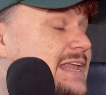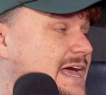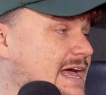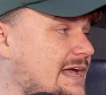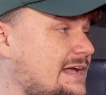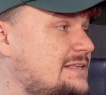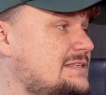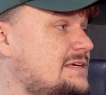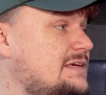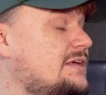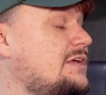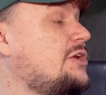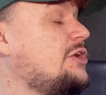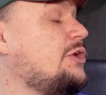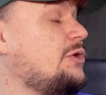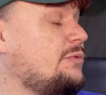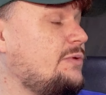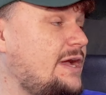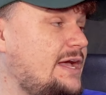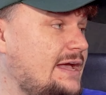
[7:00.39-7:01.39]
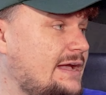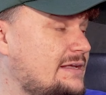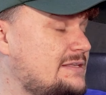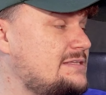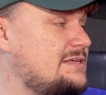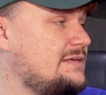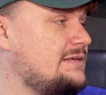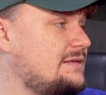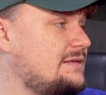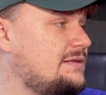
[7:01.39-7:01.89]
that way, right?
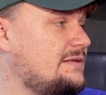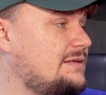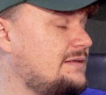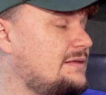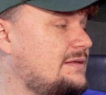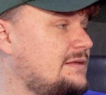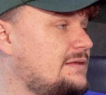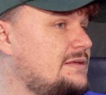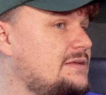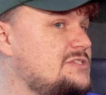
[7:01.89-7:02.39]
Correct. Yes.